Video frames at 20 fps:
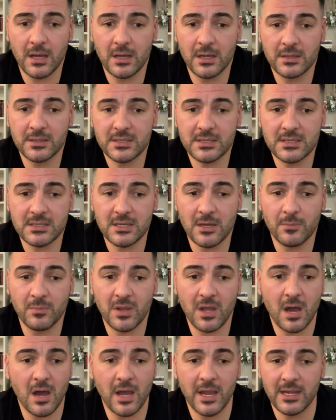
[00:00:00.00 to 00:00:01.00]
some
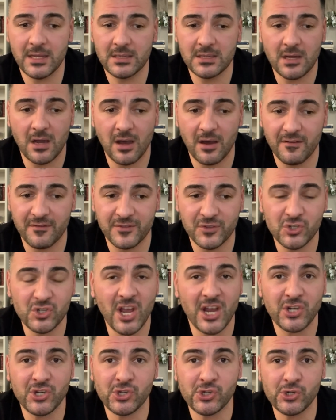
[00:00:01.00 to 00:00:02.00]
kind of
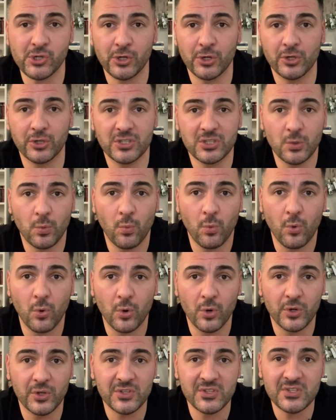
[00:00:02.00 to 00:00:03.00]
gesture
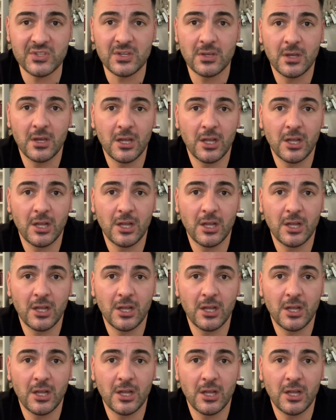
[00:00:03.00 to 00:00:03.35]
towards